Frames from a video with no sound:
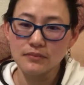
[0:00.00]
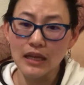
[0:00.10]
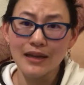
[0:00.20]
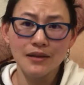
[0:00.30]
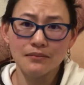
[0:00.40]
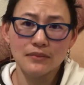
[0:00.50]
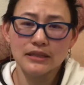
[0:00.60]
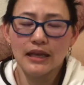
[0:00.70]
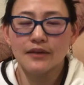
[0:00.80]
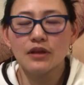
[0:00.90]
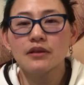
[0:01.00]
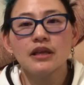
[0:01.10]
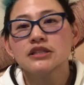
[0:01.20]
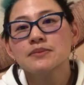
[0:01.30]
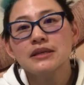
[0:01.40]
I didn't, yeah, that,
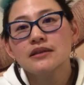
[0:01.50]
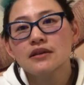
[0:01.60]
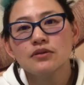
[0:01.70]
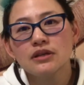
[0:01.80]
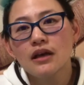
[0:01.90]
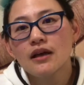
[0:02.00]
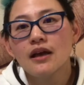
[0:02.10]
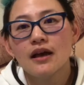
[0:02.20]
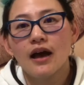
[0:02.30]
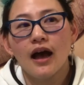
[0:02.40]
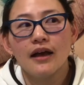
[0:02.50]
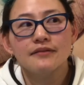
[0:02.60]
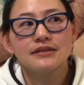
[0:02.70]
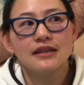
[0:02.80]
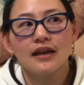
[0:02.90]
like to me, it, I
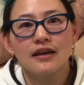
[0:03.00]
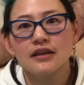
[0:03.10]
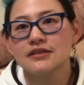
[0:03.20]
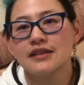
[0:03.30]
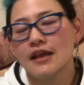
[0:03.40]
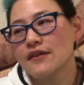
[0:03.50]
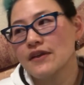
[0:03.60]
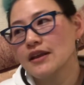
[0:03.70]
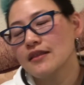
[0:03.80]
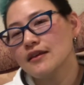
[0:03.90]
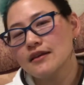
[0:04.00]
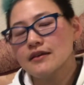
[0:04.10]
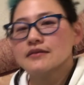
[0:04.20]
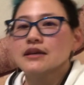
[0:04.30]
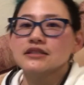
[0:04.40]
was not a fan of anything.
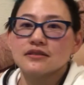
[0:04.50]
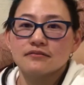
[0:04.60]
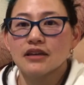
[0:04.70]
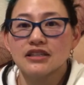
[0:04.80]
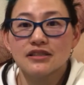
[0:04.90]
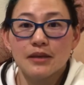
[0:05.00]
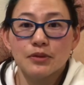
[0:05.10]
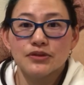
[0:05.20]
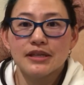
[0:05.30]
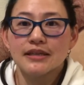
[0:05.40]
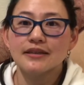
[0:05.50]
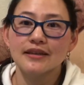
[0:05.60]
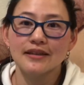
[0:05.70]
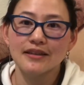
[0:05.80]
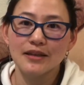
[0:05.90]
Uh, I just, I just like music
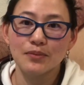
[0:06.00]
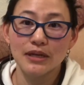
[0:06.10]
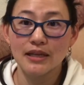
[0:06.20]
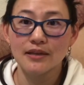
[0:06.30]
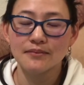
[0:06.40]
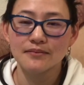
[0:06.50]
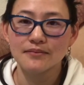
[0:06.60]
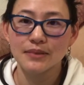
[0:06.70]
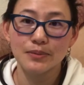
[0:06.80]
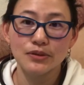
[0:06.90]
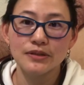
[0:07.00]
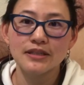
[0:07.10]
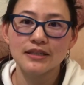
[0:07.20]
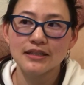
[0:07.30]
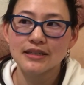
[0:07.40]
and I like pretty people
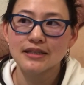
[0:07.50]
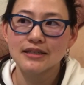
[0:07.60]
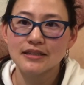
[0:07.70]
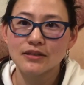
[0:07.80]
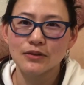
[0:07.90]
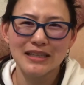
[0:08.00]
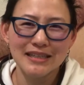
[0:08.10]
who can